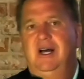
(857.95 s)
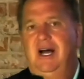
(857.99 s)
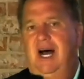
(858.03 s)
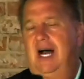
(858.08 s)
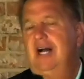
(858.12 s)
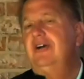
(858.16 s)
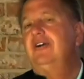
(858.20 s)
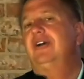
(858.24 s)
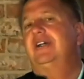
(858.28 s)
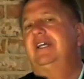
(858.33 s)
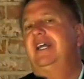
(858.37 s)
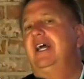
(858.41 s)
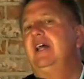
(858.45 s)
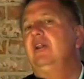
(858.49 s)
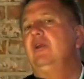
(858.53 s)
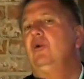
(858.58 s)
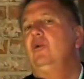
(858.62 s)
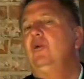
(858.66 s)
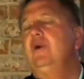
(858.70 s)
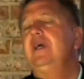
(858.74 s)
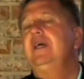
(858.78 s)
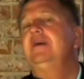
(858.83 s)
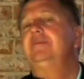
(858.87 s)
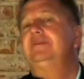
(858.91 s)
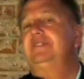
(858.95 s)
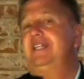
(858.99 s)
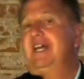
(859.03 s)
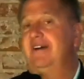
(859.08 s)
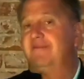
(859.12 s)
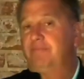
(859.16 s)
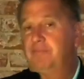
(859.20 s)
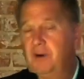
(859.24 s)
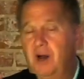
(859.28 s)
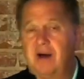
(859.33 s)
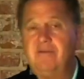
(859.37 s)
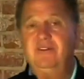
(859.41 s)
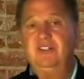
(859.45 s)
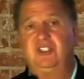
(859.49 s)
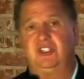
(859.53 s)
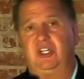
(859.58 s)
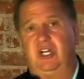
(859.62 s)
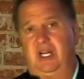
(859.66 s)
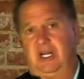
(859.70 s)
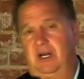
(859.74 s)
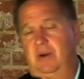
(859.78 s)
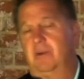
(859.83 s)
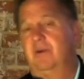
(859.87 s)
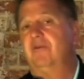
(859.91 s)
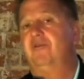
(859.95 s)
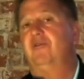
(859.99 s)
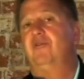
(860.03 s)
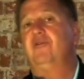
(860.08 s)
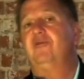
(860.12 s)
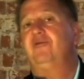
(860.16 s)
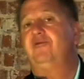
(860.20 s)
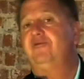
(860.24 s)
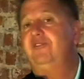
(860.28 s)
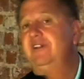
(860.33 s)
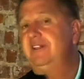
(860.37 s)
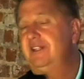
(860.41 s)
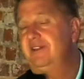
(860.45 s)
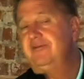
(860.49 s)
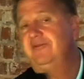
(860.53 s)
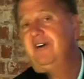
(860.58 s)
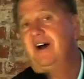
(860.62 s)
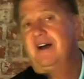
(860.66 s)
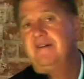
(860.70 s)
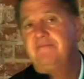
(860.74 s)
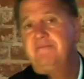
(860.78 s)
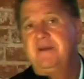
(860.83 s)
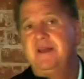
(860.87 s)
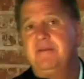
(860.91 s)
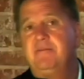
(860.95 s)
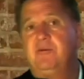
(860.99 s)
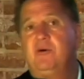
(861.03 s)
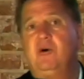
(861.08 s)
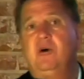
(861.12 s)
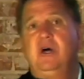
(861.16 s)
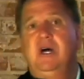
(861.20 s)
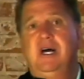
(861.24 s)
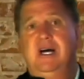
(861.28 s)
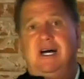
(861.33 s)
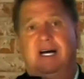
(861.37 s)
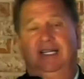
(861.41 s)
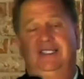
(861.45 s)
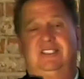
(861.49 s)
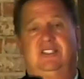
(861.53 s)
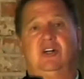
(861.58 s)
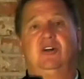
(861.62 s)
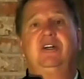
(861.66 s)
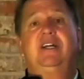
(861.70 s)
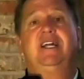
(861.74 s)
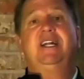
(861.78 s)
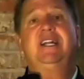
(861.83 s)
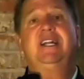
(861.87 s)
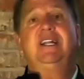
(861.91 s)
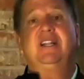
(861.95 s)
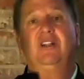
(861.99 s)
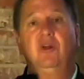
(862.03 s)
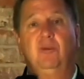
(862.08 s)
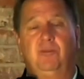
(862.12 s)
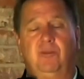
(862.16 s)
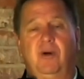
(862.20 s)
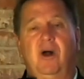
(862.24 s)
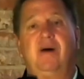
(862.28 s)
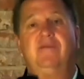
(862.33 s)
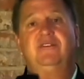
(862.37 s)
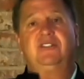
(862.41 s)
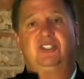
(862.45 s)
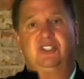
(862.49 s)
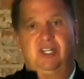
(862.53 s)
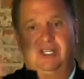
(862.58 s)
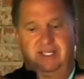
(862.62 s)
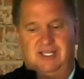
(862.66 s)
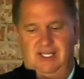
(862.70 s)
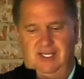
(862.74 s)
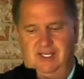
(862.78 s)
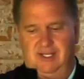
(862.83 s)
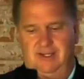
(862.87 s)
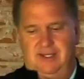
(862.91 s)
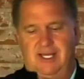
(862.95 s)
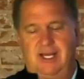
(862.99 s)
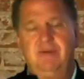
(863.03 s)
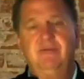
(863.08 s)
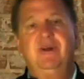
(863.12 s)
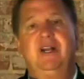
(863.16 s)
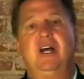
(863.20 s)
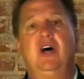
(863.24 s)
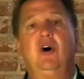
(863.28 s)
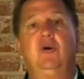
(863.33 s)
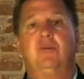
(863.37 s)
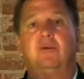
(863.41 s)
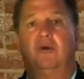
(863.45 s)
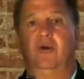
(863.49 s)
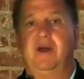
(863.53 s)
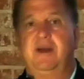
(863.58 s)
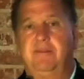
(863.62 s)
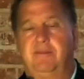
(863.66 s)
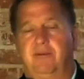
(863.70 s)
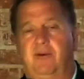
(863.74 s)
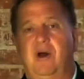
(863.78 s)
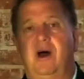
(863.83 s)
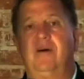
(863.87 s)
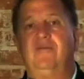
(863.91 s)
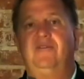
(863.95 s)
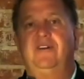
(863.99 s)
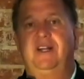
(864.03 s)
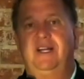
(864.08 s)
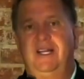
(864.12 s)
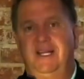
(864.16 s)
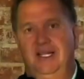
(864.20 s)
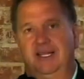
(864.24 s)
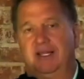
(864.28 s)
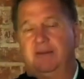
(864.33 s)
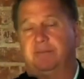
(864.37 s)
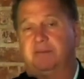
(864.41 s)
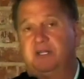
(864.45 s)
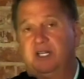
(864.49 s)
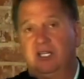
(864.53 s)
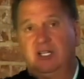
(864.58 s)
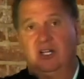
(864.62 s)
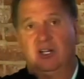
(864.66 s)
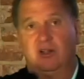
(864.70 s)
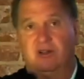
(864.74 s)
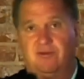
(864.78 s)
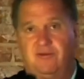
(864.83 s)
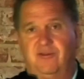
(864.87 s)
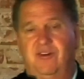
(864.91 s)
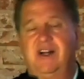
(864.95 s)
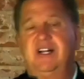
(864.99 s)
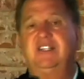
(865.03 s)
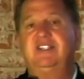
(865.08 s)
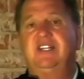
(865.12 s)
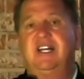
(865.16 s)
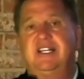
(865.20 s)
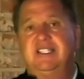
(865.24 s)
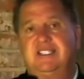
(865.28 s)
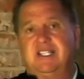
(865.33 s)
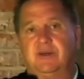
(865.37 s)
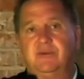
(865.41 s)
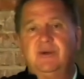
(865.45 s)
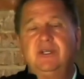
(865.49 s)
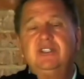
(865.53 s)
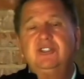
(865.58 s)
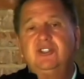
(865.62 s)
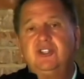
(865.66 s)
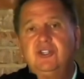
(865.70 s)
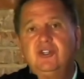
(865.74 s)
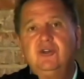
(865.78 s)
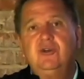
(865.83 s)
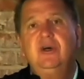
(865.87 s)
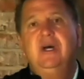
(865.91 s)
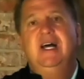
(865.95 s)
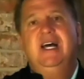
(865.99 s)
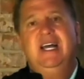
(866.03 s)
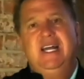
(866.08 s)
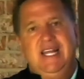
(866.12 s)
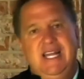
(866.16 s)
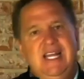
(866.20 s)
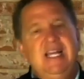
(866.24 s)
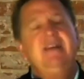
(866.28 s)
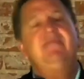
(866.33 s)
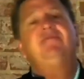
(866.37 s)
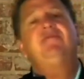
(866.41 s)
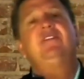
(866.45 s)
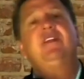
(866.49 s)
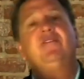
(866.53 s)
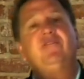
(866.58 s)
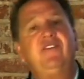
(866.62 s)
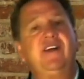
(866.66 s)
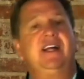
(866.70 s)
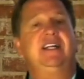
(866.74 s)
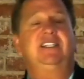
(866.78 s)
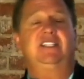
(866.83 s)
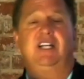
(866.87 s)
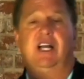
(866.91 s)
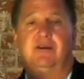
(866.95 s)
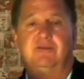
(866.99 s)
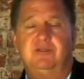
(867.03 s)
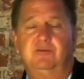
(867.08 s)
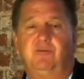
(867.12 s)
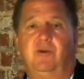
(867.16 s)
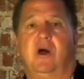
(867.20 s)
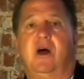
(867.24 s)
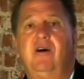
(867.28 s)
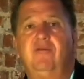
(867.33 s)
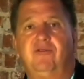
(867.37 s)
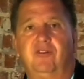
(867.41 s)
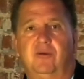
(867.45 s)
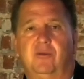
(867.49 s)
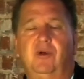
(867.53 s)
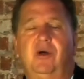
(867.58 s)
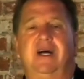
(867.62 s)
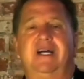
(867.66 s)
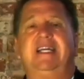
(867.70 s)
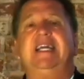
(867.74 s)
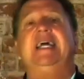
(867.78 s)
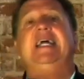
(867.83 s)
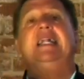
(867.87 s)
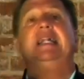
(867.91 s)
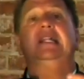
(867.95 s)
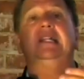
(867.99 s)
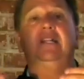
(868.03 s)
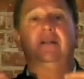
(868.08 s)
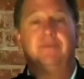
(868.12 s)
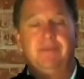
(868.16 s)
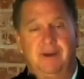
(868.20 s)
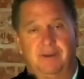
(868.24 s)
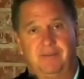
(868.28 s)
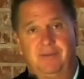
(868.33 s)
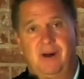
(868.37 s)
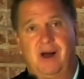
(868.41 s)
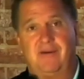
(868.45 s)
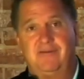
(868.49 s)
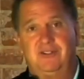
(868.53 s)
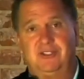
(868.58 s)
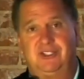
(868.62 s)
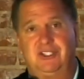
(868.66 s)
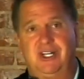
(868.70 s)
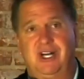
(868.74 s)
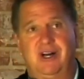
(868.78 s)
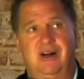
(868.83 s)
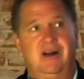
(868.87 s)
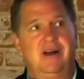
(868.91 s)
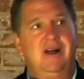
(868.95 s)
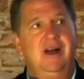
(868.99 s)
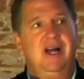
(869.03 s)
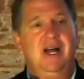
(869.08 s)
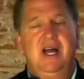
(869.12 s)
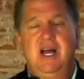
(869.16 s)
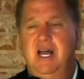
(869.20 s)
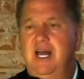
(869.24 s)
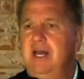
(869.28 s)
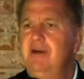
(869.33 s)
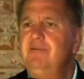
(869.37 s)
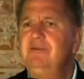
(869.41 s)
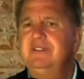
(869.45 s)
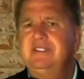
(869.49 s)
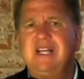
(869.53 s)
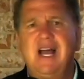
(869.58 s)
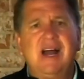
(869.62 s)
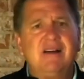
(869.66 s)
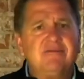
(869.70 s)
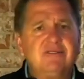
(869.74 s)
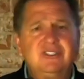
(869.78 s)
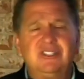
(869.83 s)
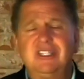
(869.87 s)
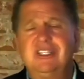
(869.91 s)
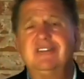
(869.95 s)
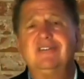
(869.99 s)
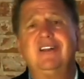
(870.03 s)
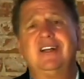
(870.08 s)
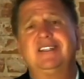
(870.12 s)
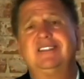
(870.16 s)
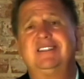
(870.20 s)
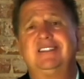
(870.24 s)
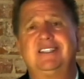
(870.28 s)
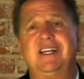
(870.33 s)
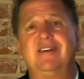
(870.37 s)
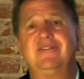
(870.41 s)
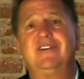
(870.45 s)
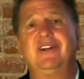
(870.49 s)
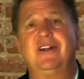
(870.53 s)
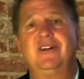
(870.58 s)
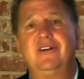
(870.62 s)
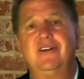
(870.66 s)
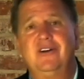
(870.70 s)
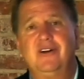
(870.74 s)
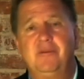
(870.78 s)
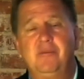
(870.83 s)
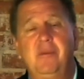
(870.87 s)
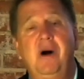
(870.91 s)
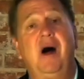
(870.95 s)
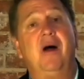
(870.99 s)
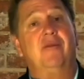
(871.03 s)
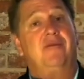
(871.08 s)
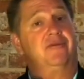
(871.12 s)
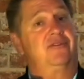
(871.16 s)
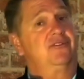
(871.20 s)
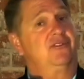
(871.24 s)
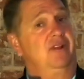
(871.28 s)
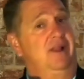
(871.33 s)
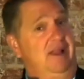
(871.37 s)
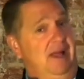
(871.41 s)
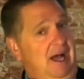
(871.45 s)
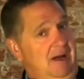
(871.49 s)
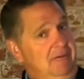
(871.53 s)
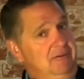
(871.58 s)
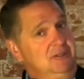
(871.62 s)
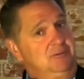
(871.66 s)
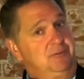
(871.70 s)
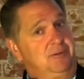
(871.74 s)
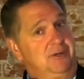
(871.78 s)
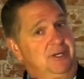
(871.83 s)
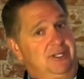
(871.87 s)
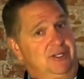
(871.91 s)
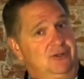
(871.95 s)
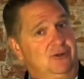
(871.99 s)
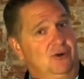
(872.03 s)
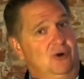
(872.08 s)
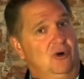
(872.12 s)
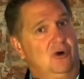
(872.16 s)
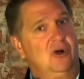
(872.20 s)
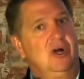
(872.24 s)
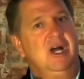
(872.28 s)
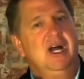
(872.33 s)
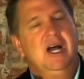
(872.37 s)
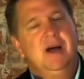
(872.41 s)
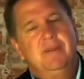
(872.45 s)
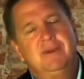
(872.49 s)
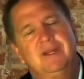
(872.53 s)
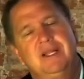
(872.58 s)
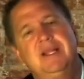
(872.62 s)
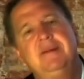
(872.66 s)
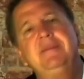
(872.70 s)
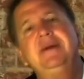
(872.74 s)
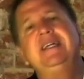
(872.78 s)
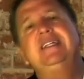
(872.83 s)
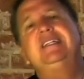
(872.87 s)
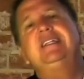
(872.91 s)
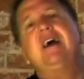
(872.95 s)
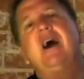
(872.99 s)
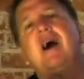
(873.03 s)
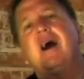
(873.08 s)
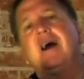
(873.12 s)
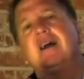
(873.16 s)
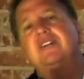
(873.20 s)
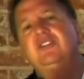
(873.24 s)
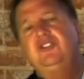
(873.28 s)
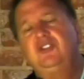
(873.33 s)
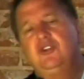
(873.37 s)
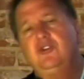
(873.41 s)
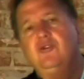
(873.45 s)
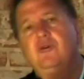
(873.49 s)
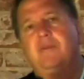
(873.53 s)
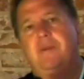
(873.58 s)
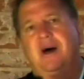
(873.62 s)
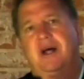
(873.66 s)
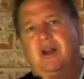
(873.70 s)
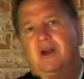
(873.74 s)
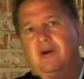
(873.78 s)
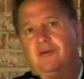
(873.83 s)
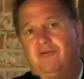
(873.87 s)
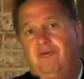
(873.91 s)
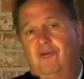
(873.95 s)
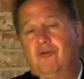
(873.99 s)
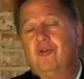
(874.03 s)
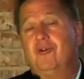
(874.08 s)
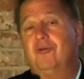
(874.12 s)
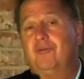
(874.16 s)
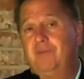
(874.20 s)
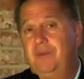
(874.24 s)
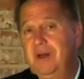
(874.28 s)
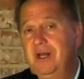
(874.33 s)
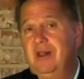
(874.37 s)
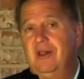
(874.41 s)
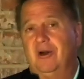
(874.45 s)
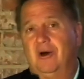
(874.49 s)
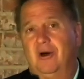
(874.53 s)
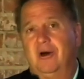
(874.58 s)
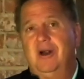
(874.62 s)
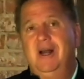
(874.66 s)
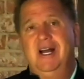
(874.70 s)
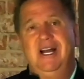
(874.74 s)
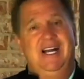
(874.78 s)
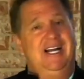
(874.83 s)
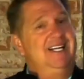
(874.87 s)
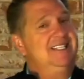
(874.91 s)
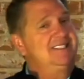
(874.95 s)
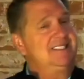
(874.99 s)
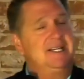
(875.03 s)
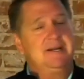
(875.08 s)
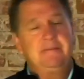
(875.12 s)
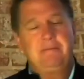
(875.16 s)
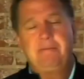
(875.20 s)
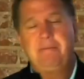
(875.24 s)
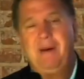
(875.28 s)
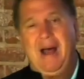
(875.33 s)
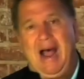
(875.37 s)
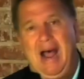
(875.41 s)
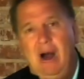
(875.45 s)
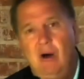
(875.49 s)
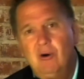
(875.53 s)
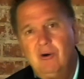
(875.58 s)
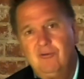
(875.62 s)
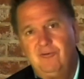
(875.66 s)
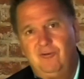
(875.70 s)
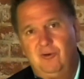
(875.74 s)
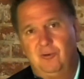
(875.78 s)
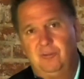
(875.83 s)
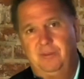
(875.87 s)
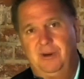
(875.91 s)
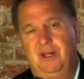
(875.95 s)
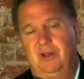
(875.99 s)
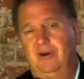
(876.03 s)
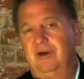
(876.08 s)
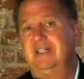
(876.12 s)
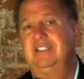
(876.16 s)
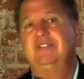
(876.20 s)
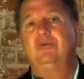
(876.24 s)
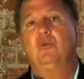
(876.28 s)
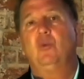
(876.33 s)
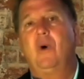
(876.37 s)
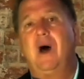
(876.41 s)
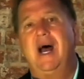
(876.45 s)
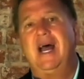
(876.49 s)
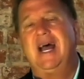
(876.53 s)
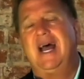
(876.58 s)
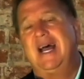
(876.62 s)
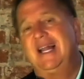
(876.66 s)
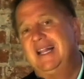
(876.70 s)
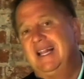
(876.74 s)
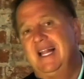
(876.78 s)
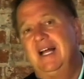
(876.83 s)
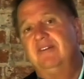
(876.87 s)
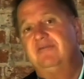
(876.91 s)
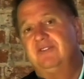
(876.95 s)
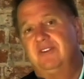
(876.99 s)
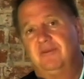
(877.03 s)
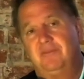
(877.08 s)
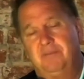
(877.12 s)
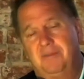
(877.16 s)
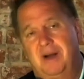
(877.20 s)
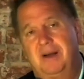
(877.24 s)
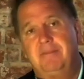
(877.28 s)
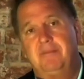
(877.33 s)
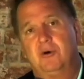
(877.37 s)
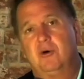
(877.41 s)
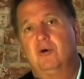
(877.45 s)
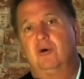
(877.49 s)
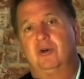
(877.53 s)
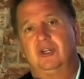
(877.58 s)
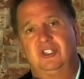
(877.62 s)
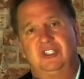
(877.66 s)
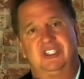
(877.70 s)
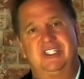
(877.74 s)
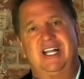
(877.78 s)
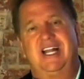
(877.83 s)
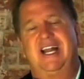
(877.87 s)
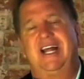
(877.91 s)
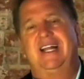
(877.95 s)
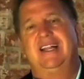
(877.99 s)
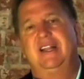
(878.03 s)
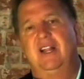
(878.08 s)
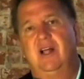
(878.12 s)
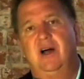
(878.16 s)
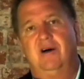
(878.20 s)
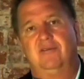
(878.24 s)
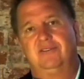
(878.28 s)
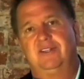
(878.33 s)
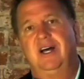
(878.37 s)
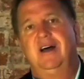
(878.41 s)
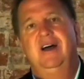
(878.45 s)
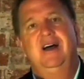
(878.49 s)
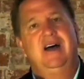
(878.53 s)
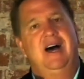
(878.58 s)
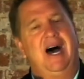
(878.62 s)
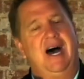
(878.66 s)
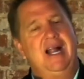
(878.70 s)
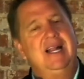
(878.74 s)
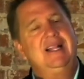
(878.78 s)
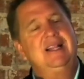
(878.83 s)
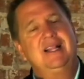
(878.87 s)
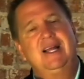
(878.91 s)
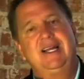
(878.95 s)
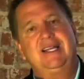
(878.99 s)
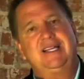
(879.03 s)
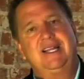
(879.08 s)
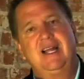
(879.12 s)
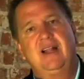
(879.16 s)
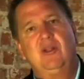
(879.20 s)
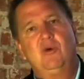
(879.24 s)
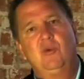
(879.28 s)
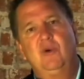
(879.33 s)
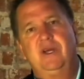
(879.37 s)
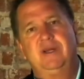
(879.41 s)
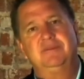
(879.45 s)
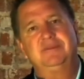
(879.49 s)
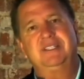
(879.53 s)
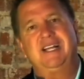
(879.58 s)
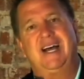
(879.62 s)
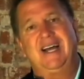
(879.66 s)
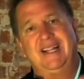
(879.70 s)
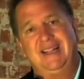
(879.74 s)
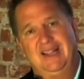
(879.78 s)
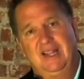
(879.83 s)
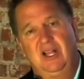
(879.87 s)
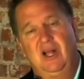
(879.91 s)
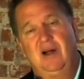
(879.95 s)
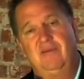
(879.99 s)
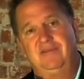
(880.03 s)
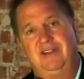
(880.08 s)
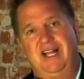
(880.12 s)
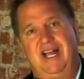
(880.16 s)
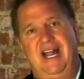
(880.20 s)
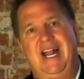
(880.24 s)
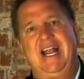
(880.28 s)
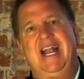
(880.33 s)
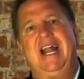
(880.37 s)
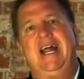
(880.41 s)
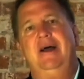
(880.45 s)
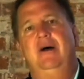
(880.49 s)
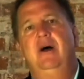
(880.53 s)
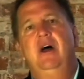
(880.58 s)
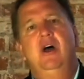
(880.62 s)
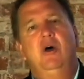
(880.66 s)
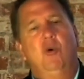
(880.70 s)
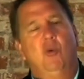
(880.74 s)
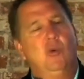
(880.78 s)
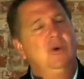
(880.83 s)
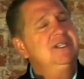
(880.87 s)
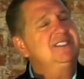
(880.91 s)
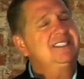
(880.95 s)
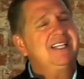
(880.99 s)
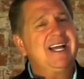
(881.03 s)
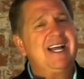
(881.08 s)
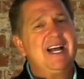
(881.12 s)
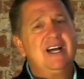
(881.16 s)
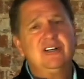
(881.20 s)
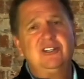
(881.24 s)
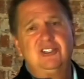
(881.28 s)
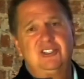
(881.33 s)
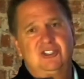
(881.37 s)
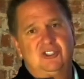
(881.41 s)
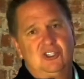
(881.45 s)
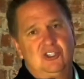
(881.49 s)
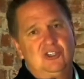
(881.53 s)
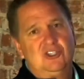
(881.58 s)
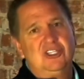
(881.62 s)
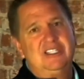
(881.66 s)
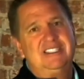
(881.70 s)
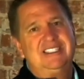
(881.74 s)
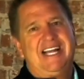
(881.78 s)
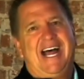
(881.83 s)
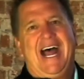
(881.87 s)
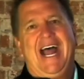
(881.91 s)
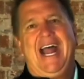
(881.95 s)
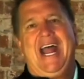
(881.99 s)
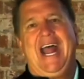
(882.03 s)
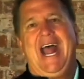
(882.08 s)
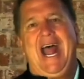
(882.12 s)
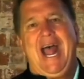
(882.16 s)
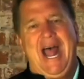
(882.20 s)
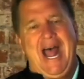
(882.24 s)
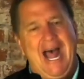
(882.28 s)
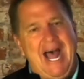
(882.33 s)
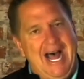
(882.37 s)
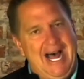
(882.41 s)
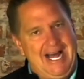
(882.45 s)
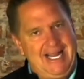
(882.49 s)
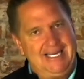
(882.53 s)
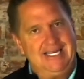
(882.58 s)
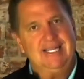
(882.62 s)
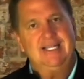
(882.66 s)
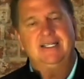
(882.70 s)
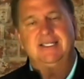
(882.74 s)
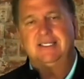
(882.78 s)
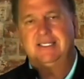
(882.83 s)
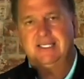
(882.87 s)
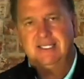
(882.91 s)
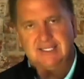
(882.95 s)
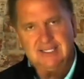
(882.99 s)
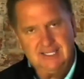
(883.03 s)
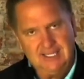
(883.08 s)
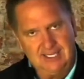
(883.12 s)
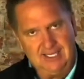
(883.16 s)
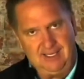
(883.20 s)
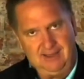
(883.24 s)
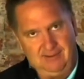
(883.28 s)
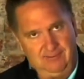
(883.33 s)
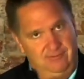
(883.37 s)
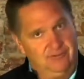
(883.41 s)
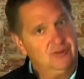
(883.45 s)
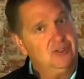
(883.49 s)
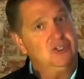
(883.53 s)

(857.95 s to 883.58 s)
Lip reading: I go to Keller Williams, they have profit sharing. I refer 55 people. I start getting a little profit sharing. They would help create profit in the particular franchise they went to. If the franchise was profitable, I'd get a little bit of profit share. It was averaging like $700 a month. So that was pretty cool. But let me talk to you about our fourth pillar. It's a powerful pillar. It's why I left my brokerage that I loved. I didn't like Keller Williams. I loved it. And once I understood this, I had to leave.